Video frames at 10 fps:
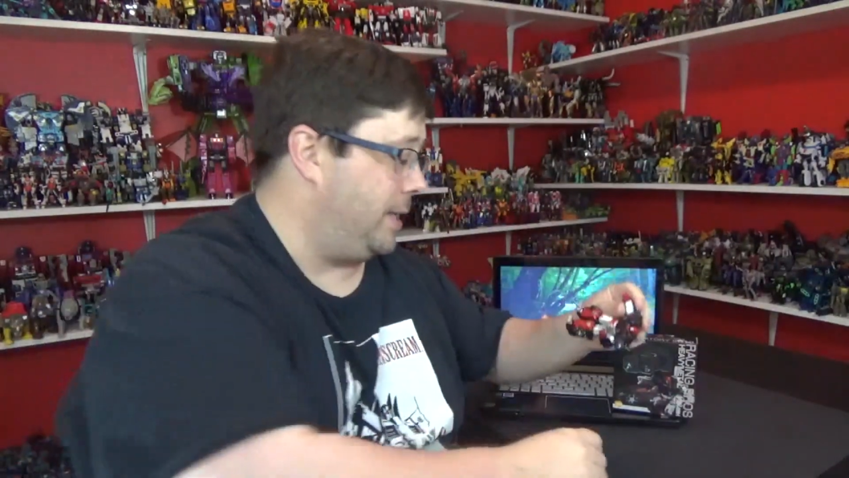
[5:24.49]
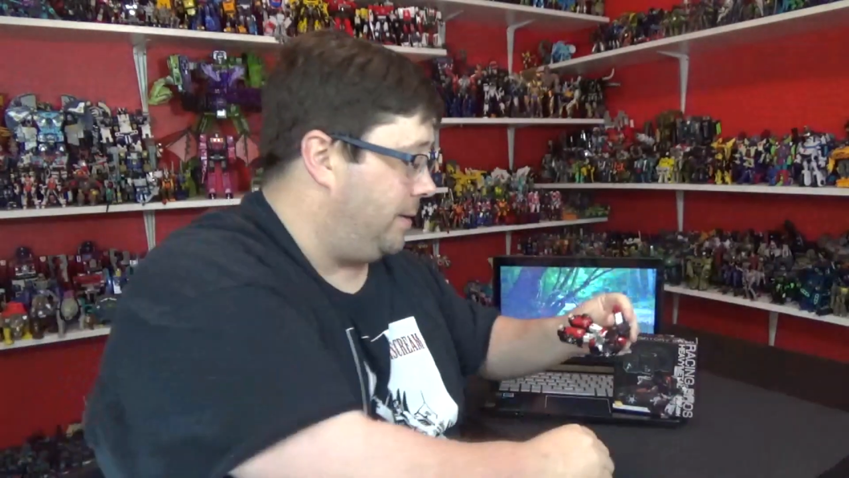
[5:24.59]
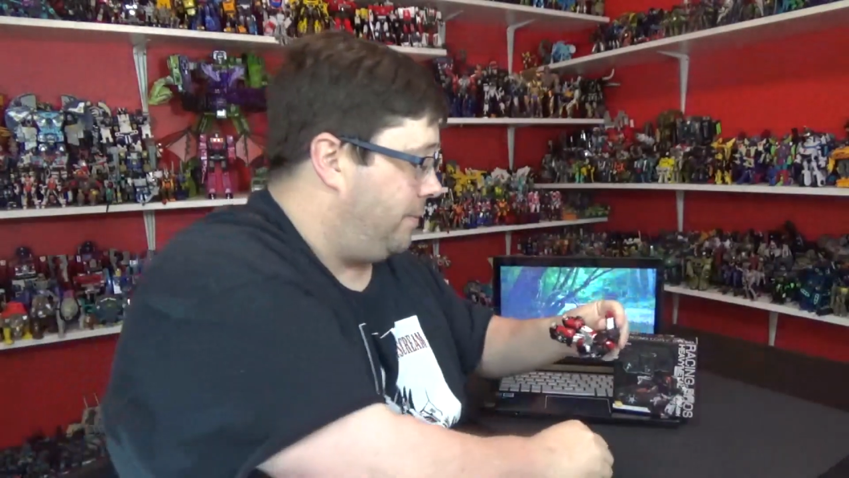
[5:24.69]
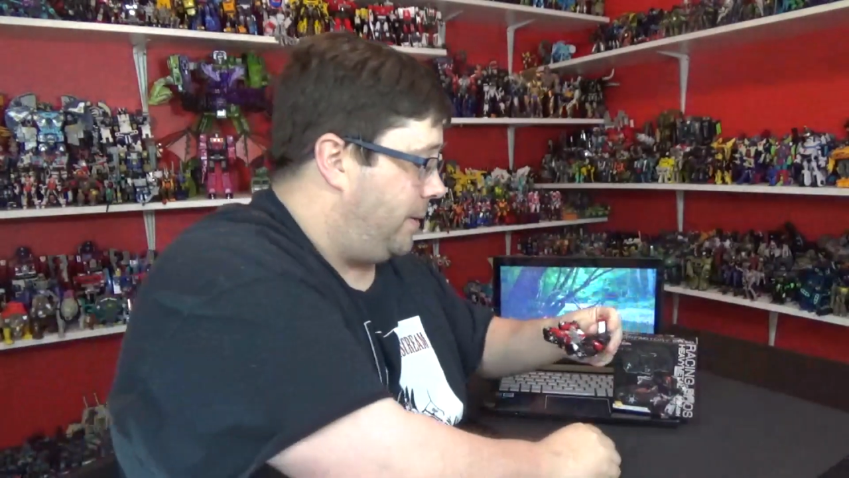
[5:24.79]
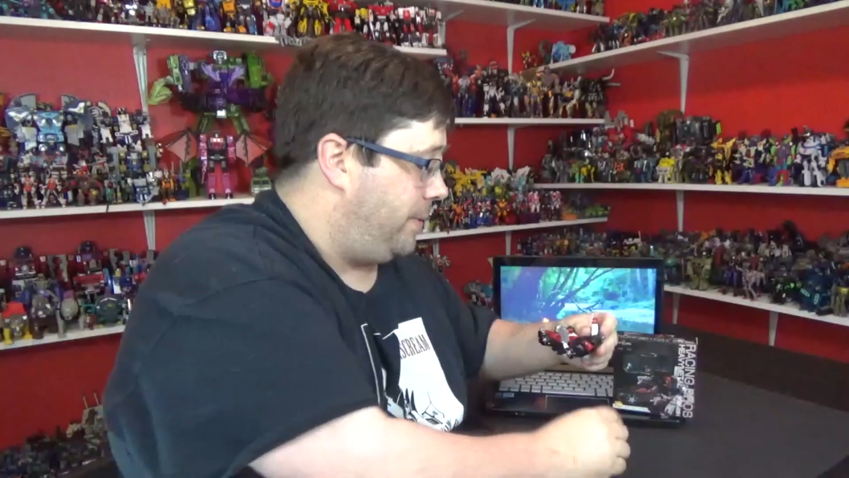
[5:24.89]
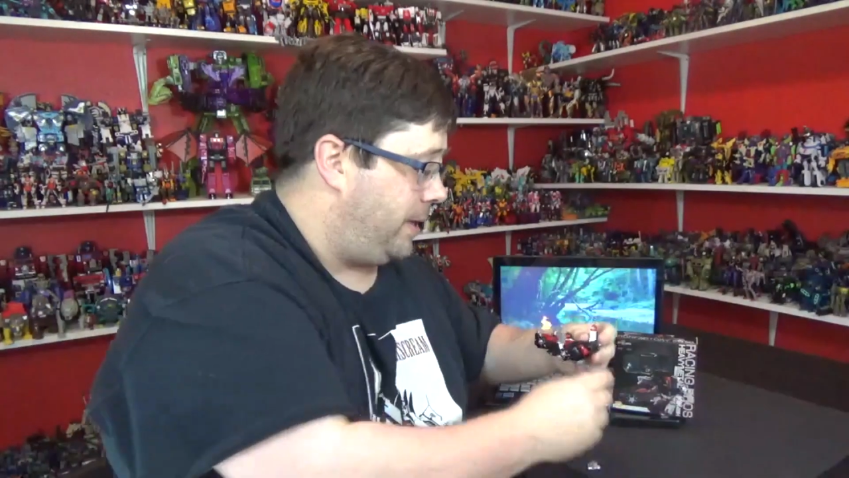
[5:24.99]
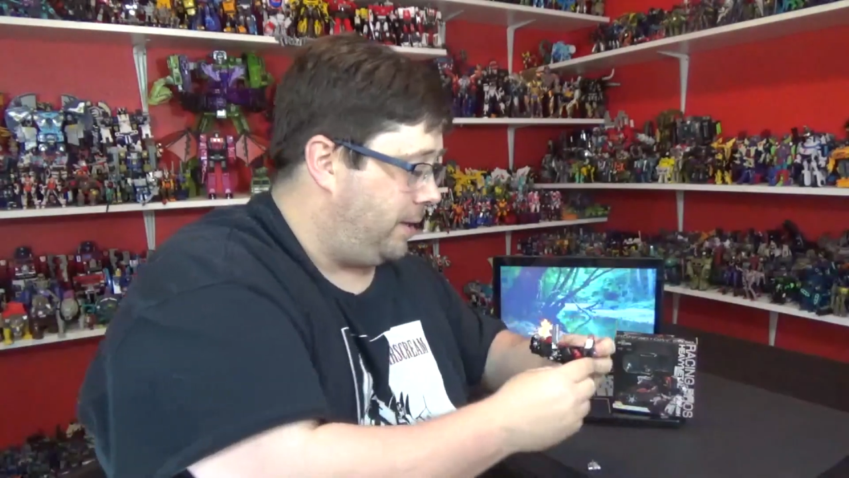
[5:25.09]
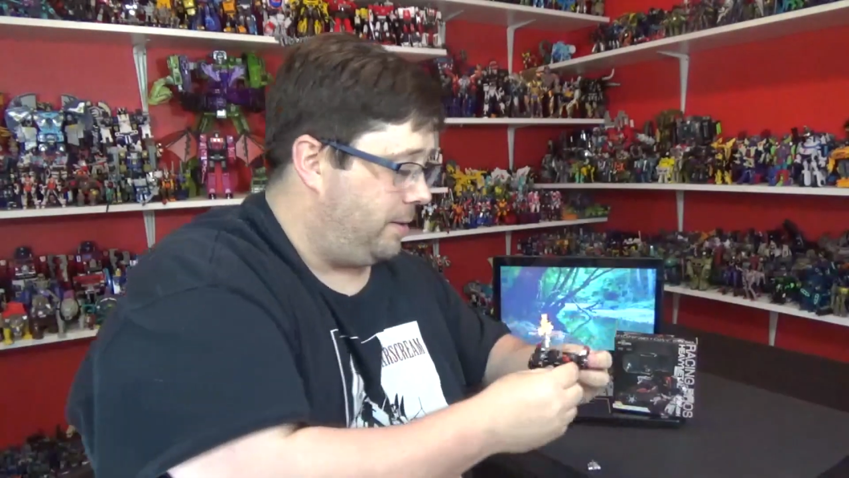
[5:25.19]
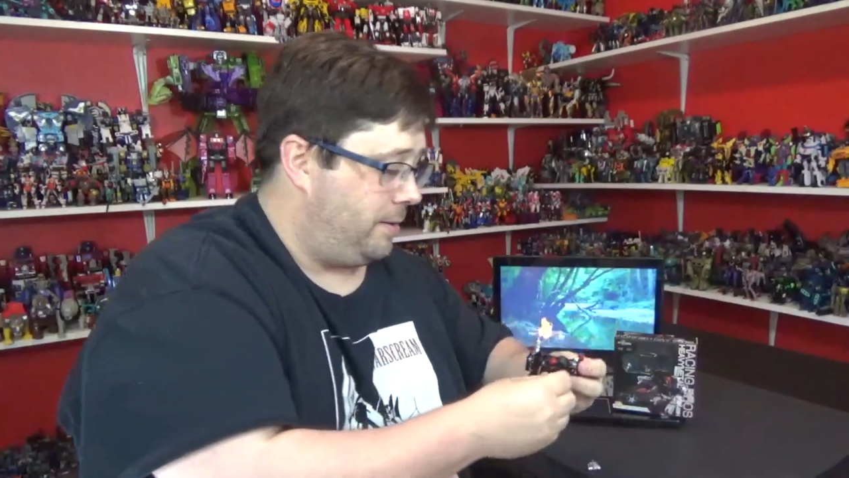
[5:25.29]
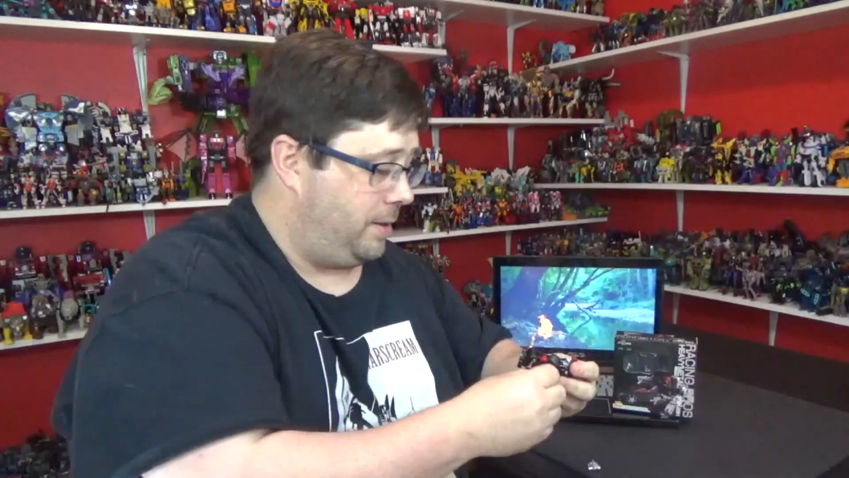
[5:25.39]
that weapon
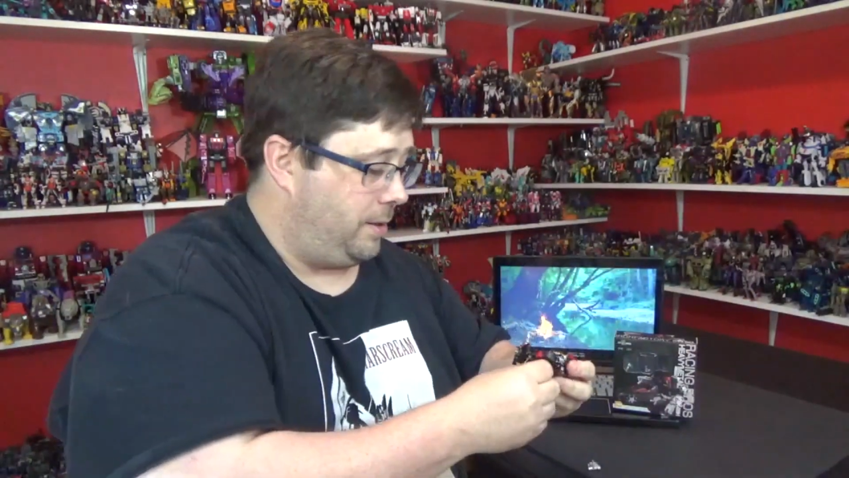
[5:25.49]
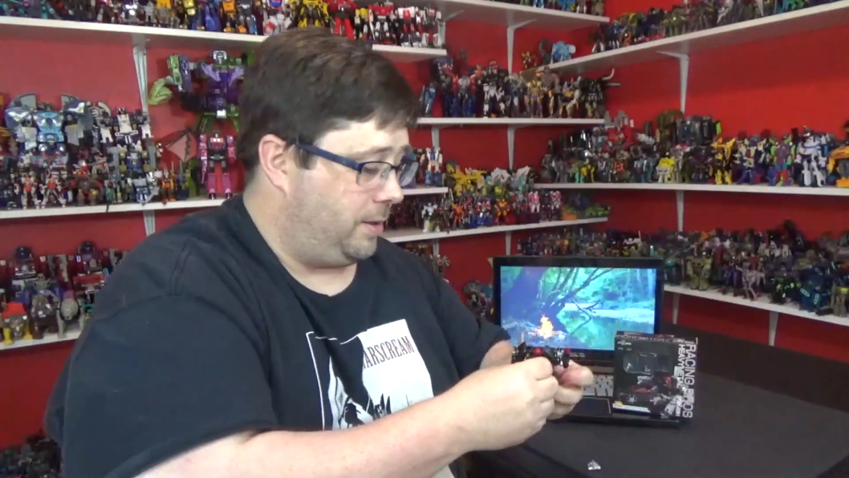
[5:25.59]
out and you